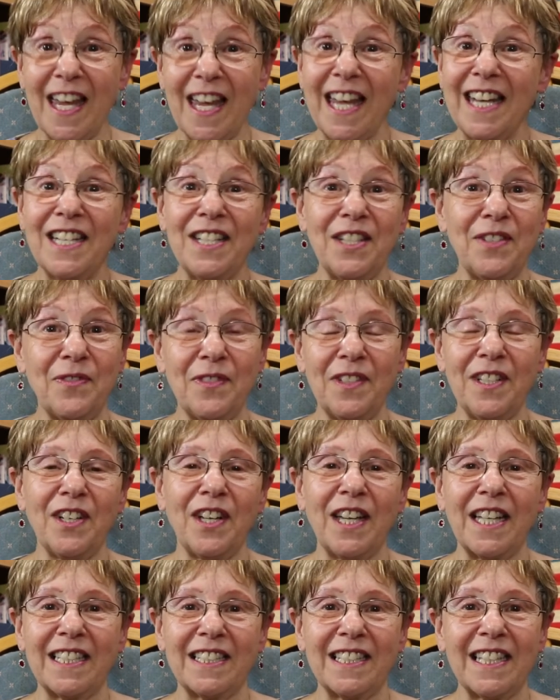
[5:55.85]
I didn't even, you
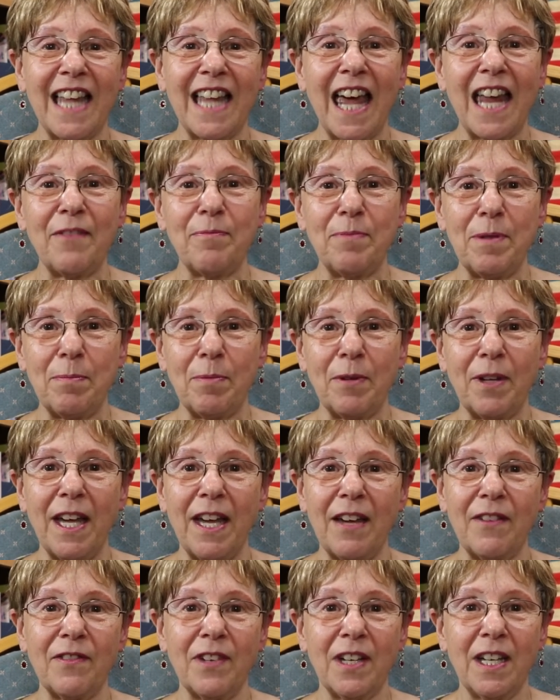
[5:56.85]
know, like a lot of people
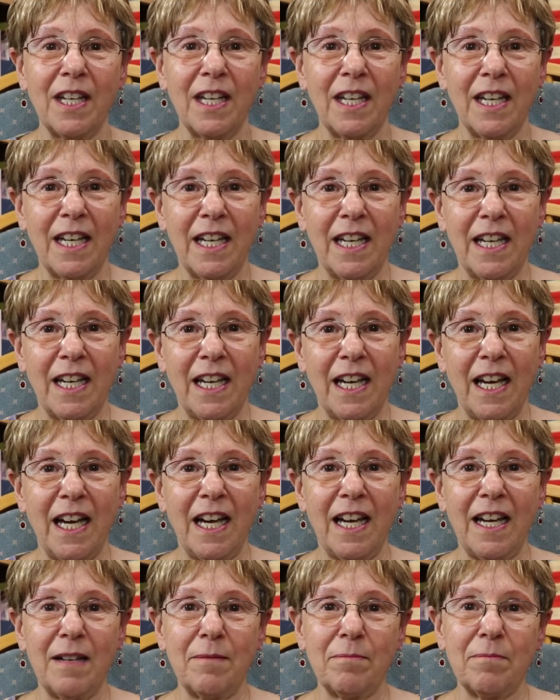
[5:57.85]
have
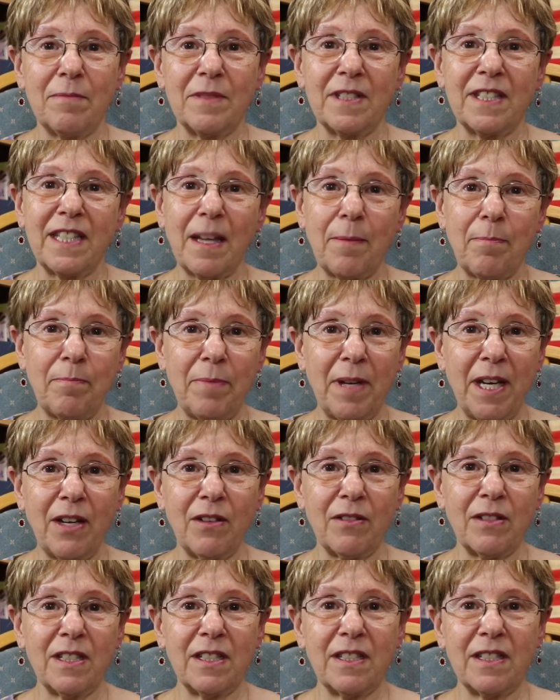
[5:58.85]
um, step
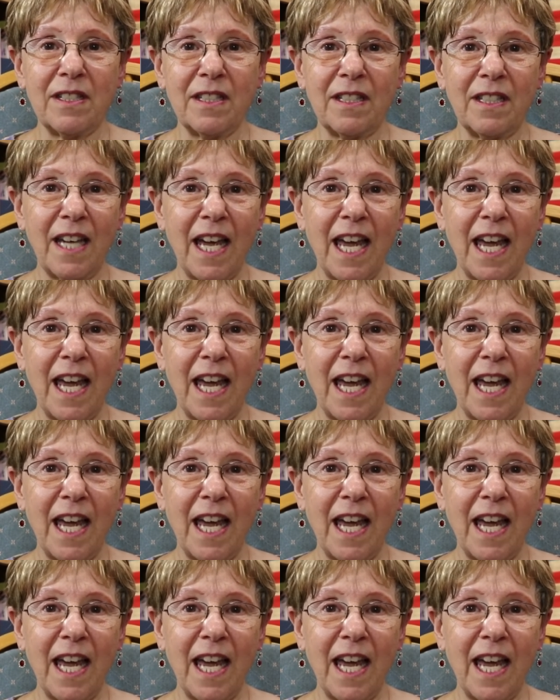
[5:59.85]
parents.